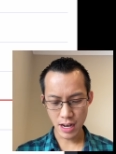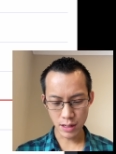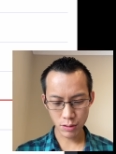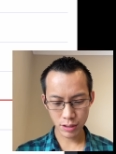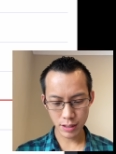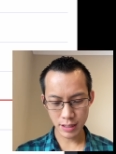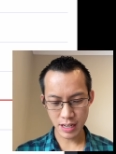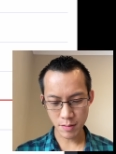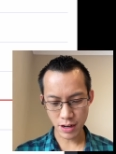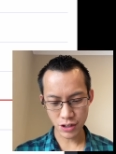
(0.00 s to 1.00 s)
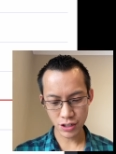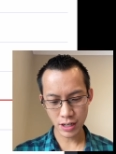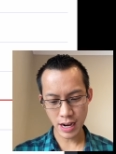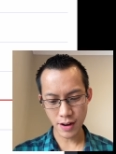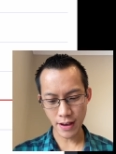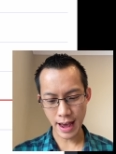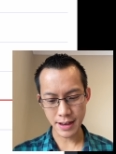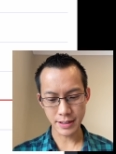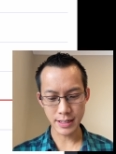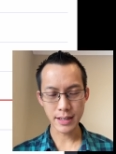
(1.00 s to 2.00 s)
looks similar, it just kind of
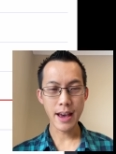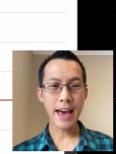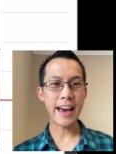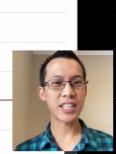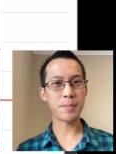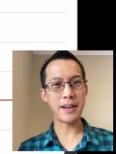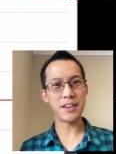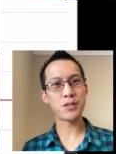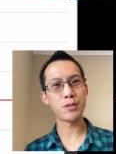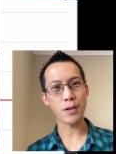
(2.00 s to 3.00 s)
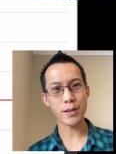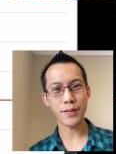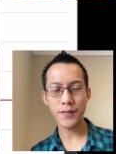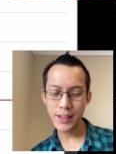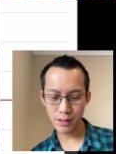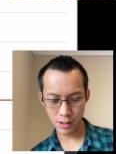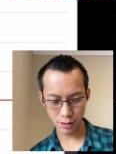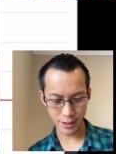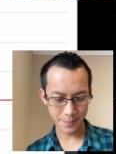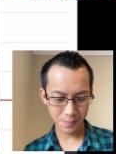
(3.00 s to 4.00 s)
has this exponential growth feel
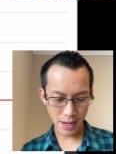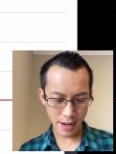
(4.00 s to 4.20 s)
to it.